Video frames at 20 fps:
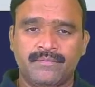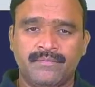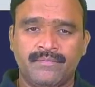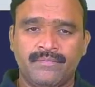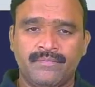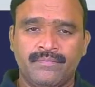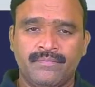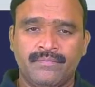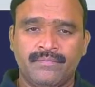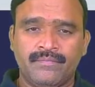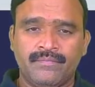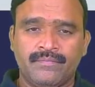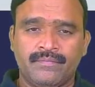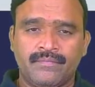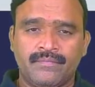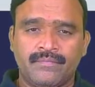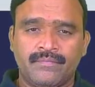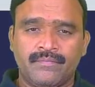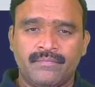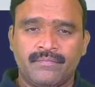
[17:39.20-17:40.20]

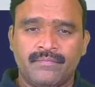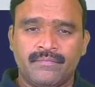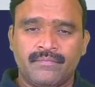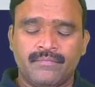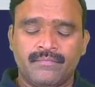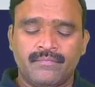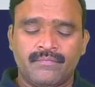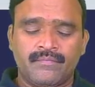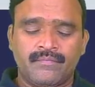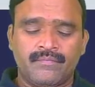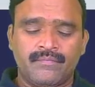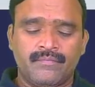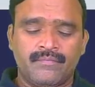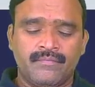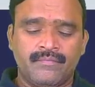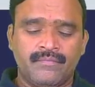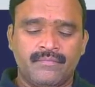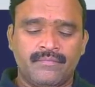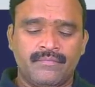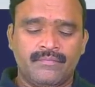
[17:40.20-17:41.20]

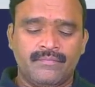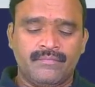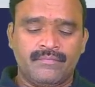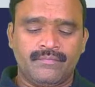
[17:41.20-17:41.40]
No one is speaking in this clip.